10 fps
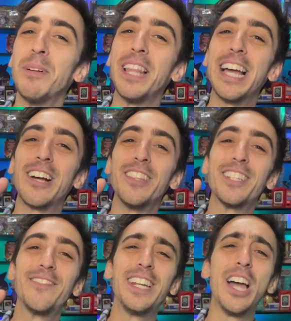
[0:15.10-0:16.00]
a like on this
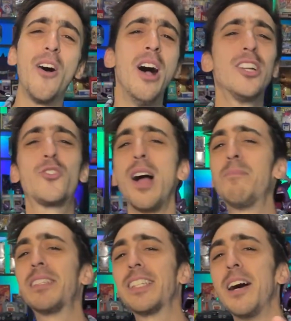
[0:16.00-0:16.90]
video, drop a
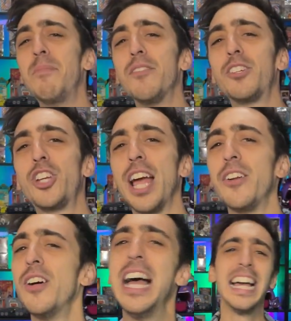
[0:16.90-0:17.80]
sub on the
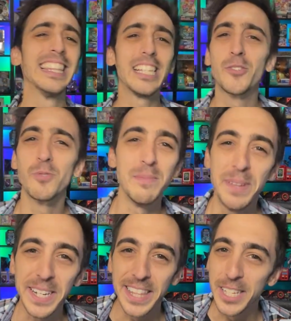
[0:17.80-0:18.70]
channel, and let's rip
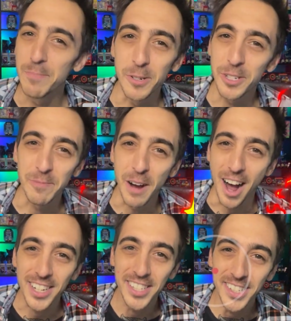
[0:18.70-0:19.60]
into this booster
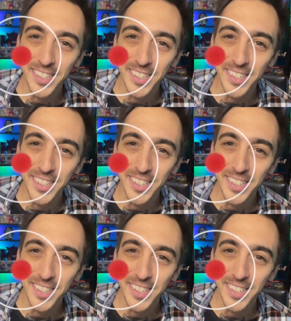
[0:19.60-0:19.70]
box.